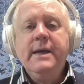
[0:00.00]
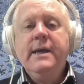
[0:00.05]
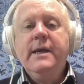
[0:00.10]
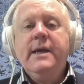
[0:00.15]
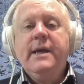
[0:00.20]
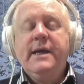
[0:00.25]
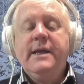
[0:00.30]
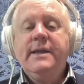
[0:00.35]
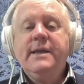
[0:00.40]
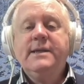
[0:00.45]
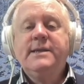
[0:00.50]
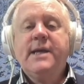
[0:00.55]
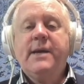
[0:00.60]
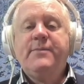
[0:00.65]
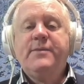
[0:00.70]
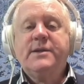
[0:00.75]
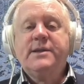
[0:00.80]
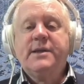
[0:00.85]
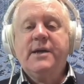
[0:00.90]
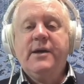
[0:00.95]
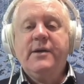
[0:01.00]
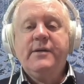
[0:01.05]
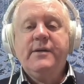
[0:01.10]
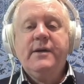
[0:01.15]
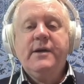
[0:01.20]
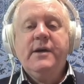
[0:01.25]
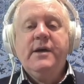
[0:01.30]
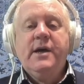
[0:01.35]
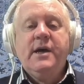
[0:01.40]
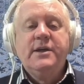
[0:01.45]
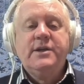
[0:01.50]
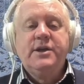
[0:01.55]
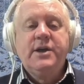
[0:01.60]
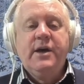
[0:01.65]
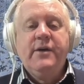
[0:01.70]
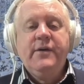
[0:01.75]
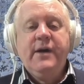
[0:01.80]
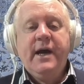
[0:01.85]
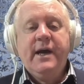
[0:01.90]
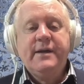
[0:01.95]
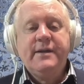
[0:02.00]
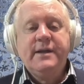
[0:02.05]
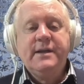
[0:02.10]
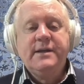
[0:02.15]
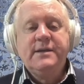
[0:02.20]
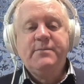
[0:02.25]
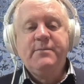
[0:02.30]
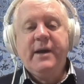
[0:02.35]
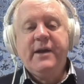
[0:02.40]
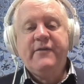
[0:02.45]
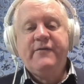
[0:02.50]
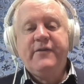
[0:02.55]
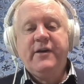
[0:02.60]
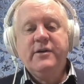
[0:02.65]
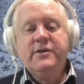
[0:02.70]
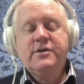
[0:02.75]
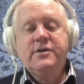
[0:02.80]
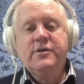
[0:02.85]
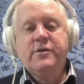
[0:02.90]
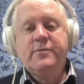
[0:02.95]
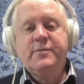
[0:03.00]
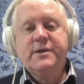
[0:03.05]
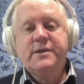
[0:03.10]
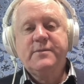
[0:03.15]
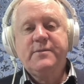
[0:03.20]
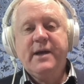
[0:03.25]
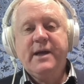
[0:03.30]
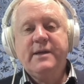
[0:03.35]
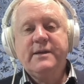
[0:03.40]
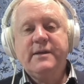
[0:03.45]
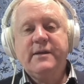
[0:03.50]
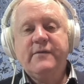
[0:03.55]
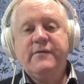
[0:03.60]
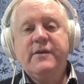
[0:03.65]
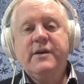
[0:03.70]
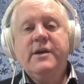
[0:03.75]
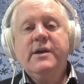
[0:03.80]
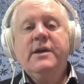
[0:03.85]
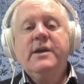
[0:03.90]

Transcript: In this episode, I show how this metafunctional perspective